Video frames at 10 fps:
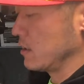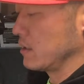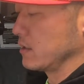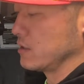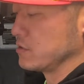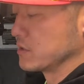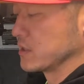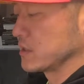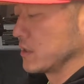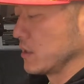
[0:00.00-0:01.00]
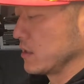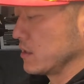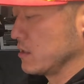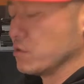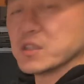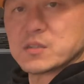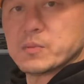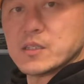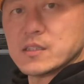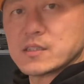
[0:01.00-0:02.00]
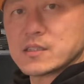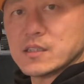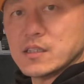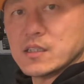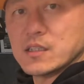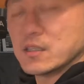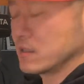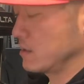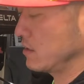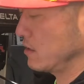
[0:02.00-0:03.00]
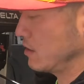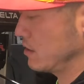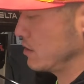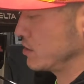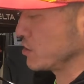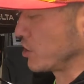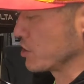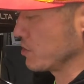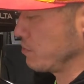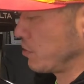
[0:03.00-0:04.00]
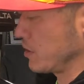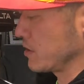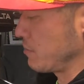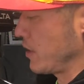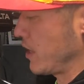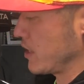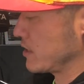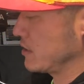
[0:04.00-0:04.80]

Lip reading: It uses a USB-C charging port in the back.